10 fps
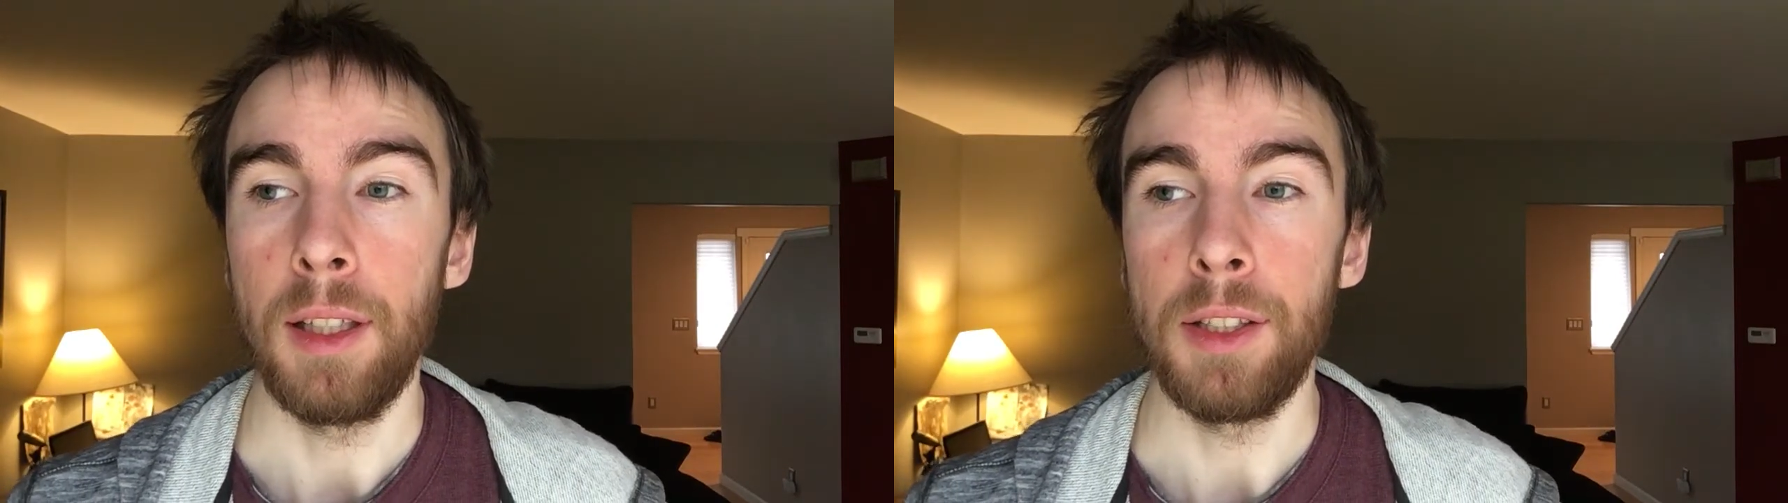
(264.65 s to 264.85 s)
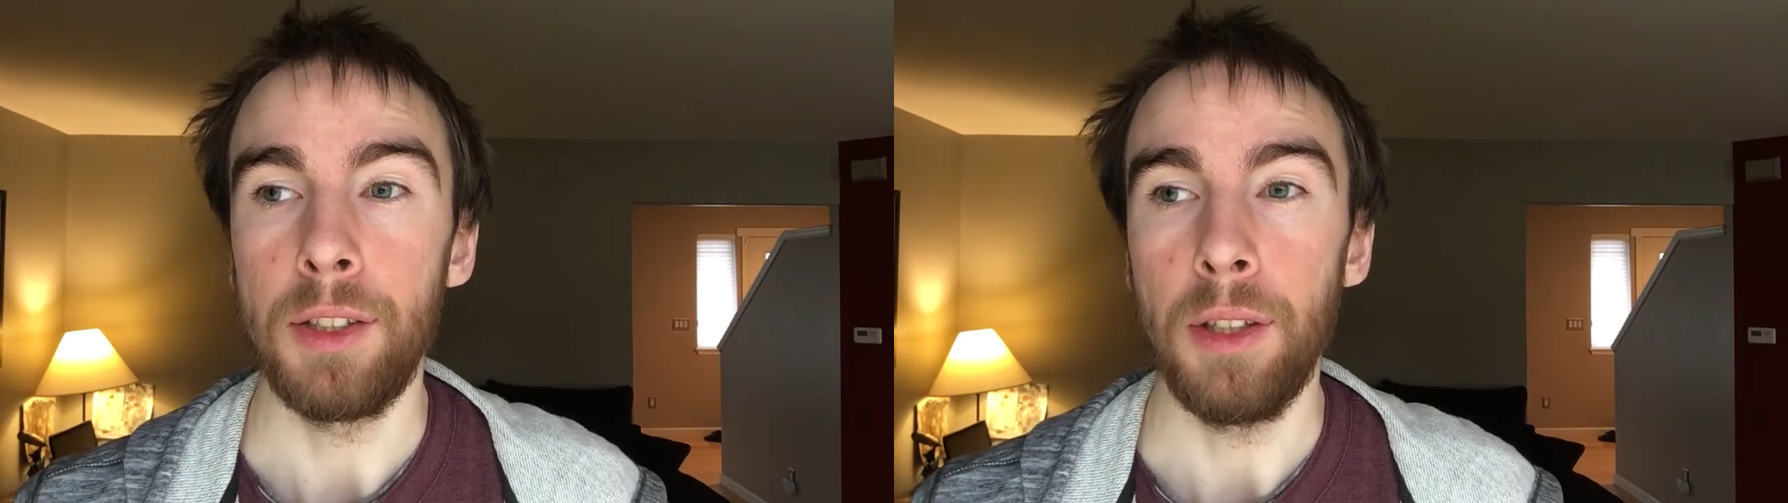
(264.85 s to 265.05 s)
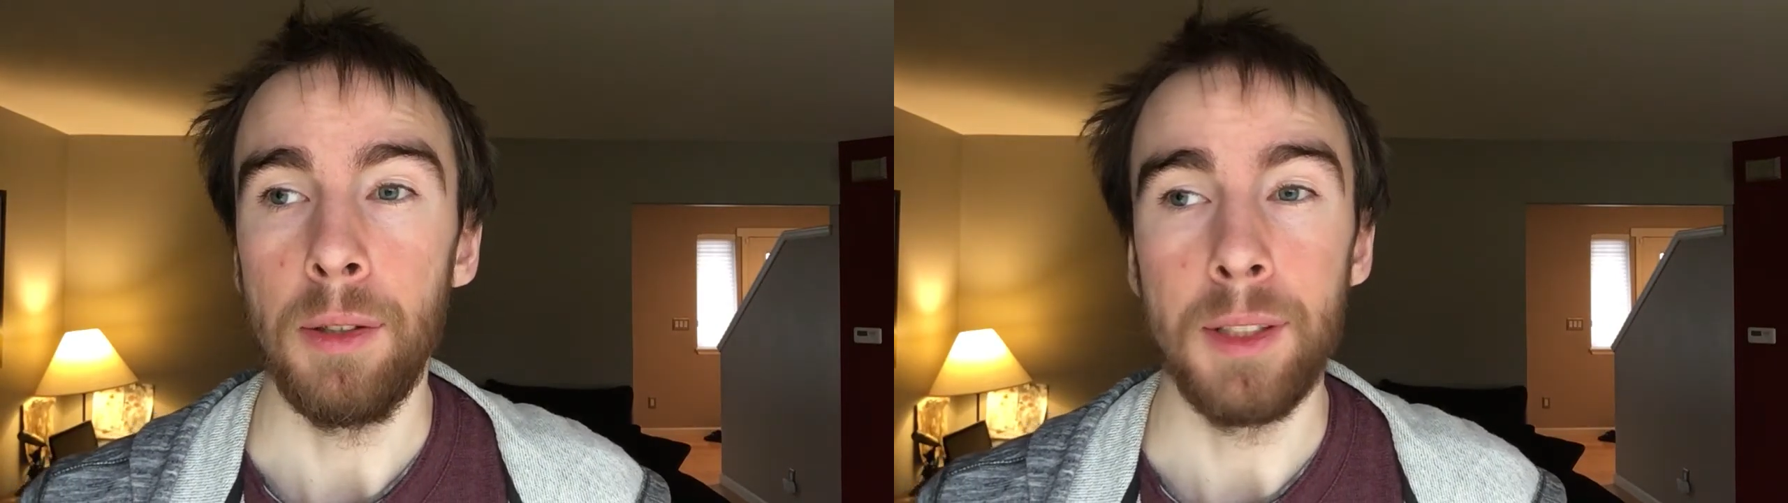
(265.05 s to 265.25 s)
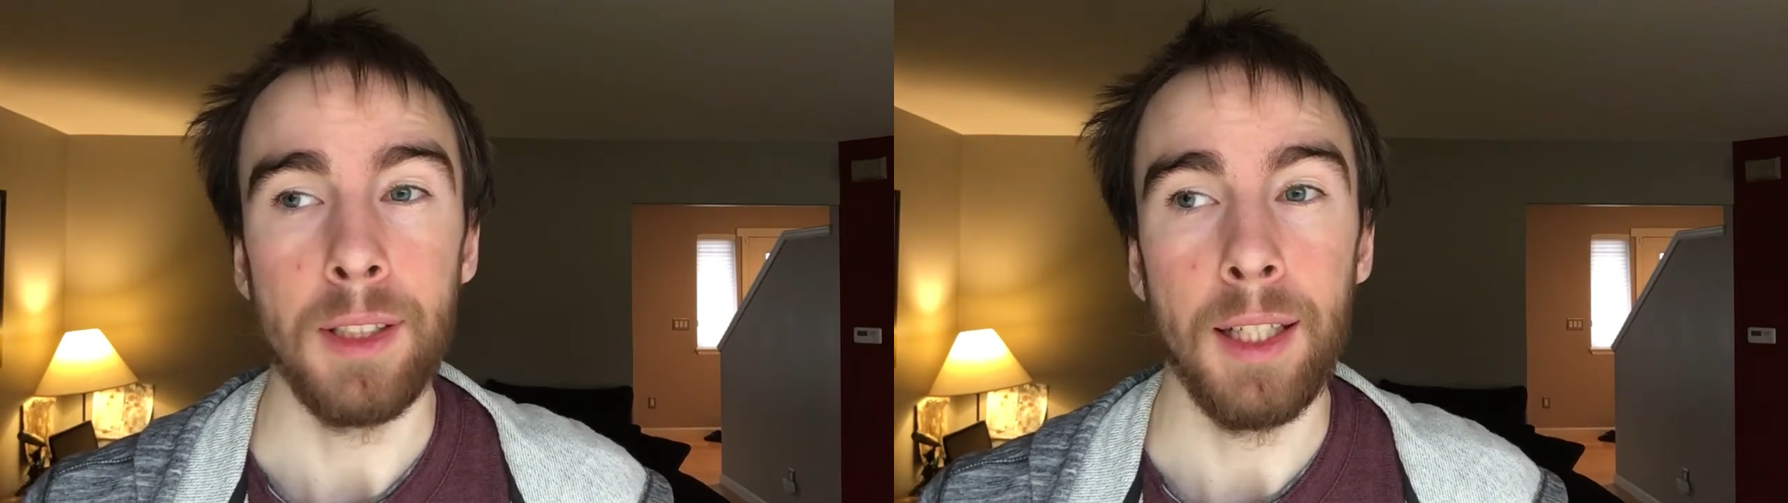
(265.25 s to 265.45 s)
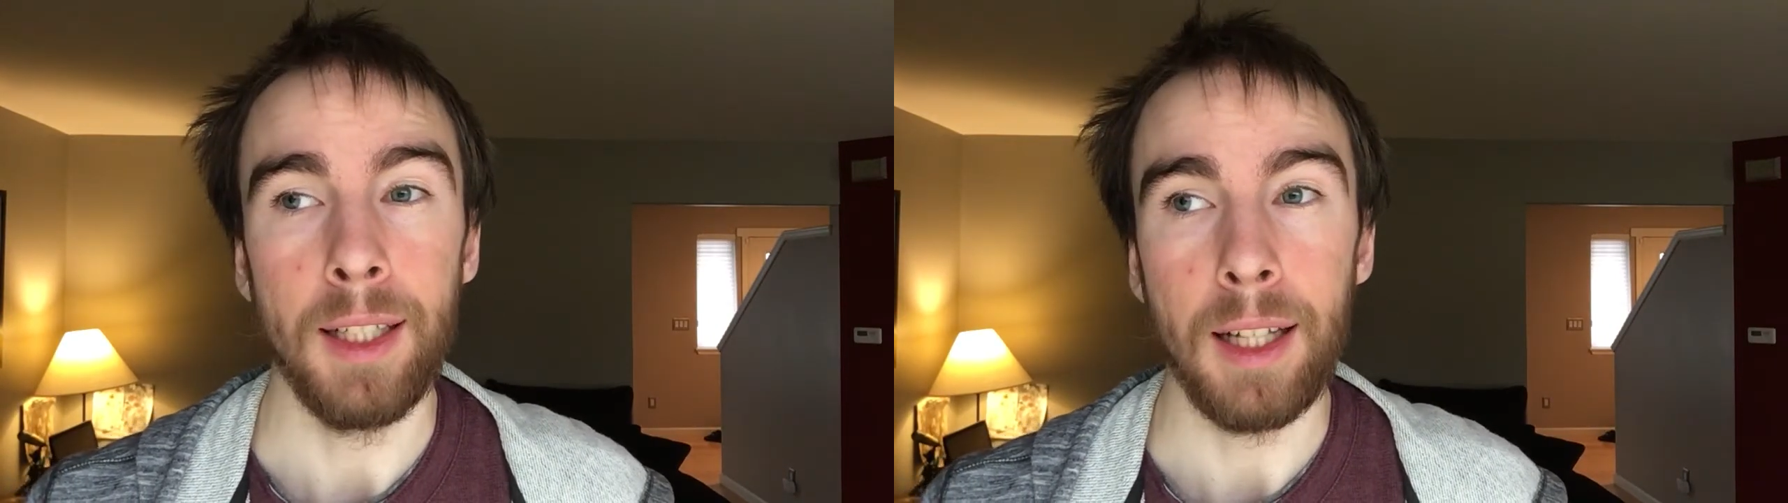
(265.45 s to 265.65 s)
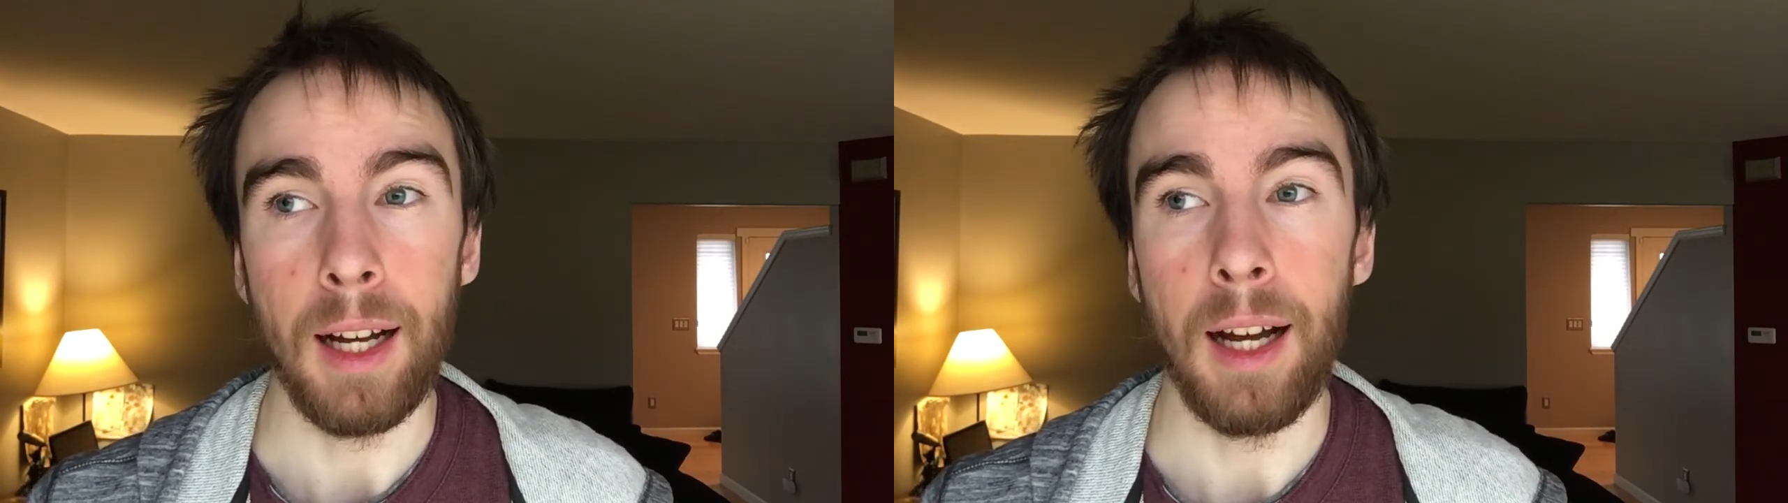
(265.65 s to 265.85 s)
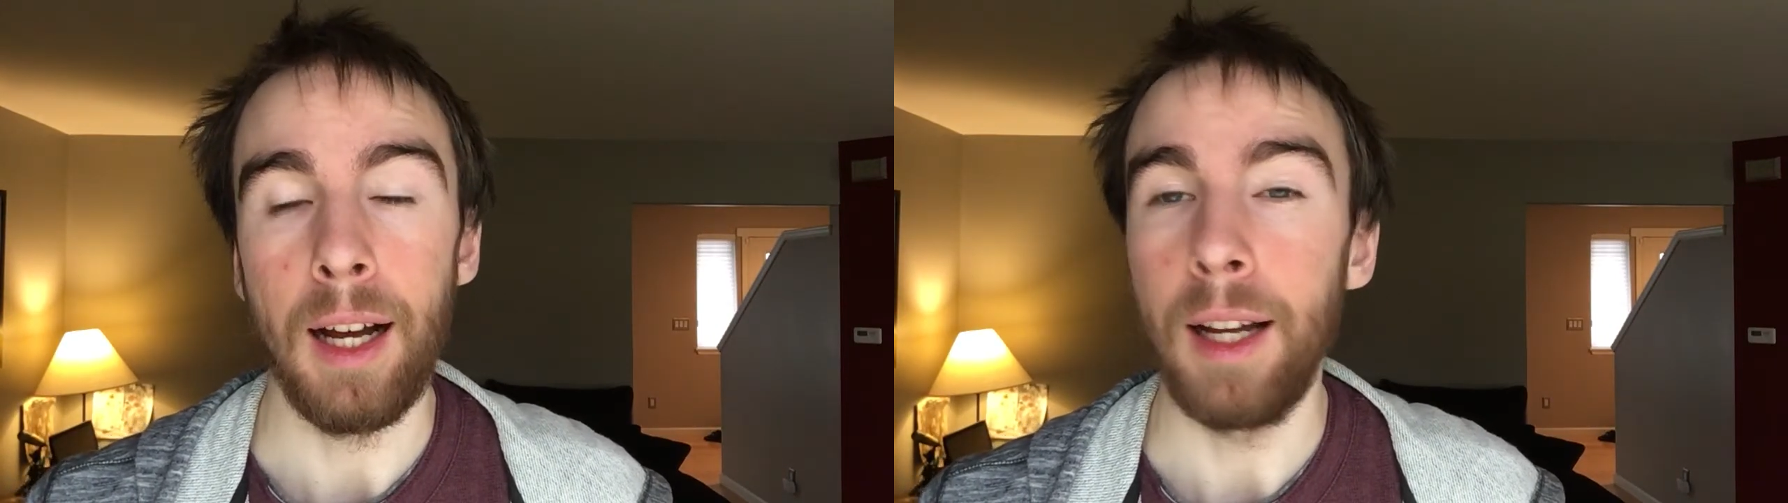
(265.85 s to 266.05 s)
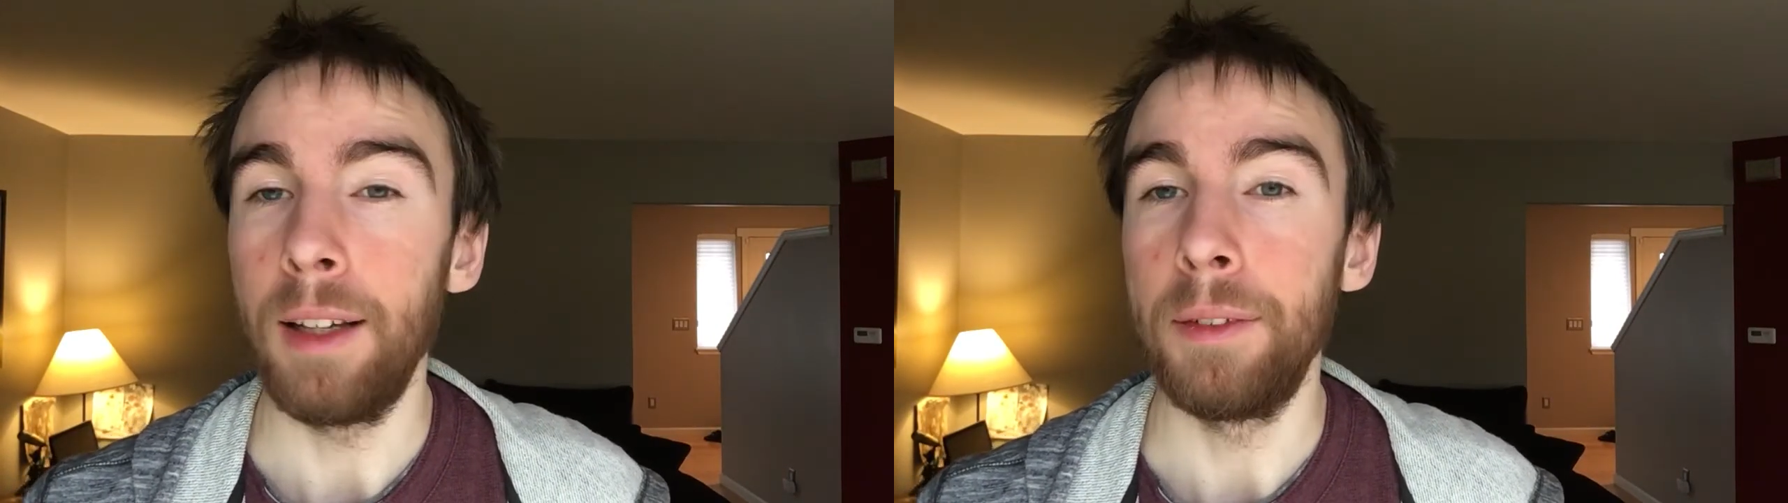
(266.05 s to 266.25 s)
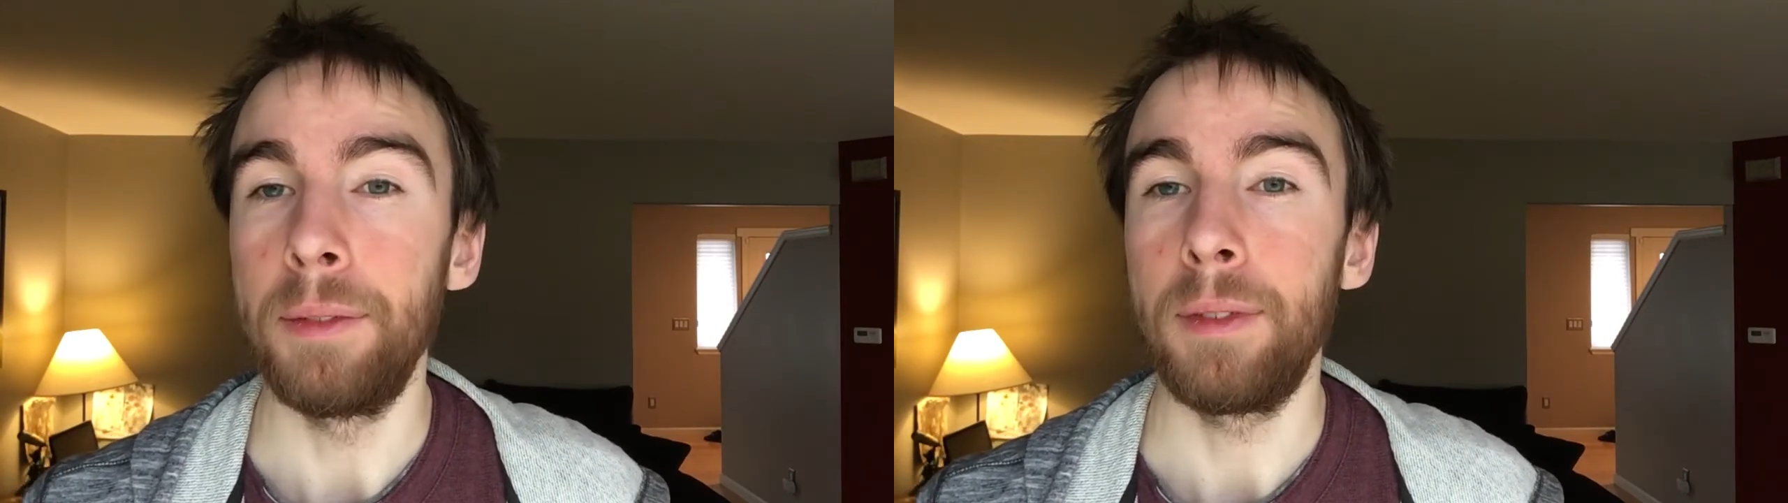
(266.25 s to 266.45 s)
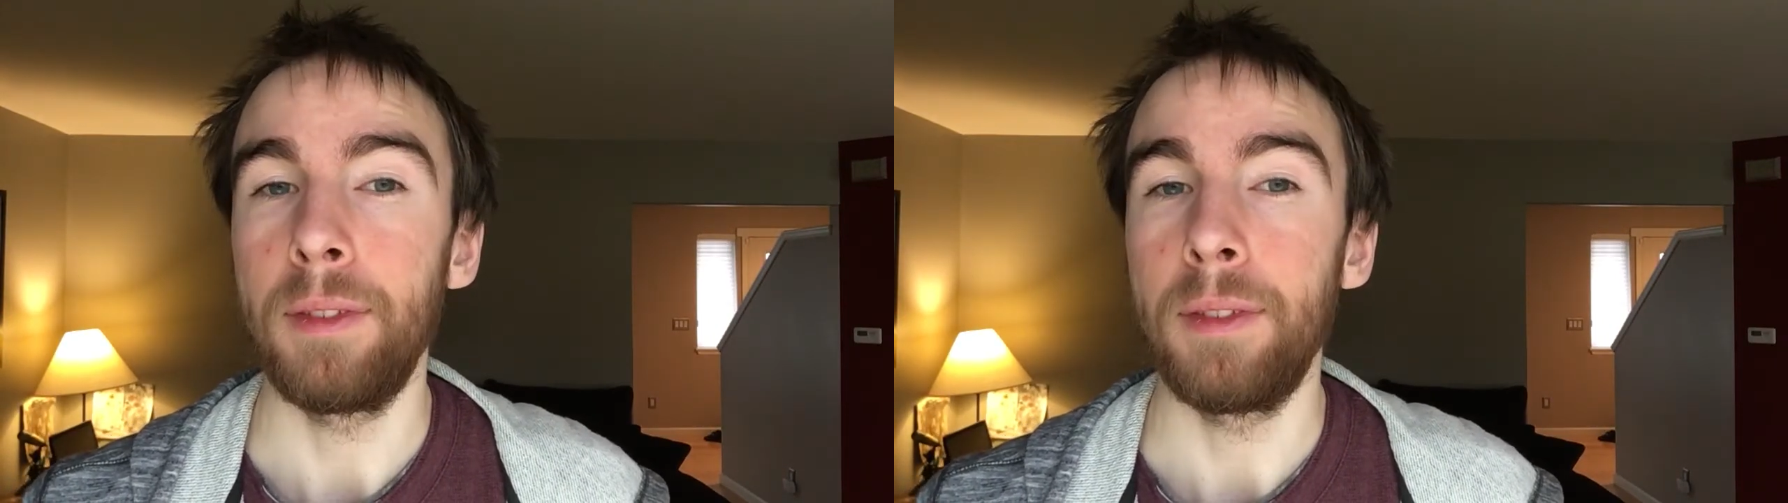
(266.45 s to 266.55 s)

And so it's like I